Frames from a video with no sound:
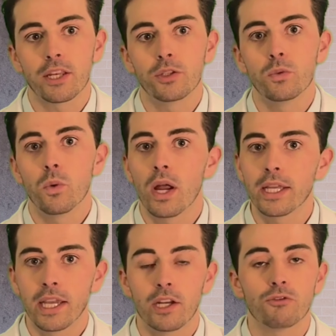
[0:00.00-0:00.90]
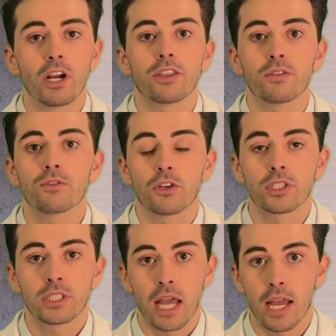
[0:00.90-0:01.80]
You want to get it right the
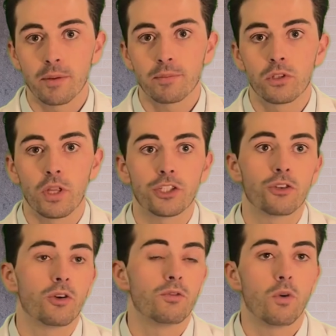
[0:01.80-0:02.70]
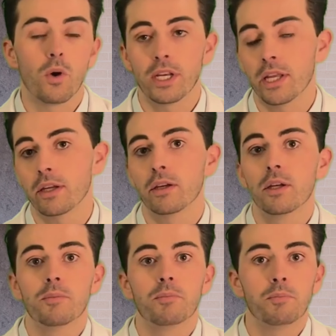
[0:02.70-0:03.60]
first time so that you're avoiding
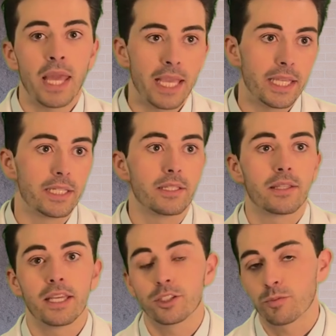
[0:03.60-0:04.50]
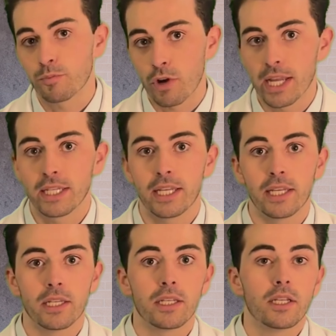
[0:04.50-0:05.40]
pain, things
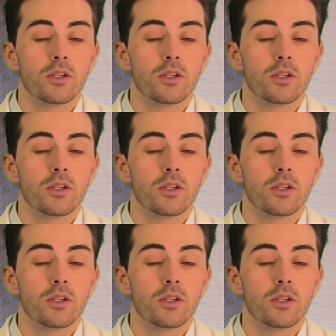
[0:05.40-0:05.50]
breaking,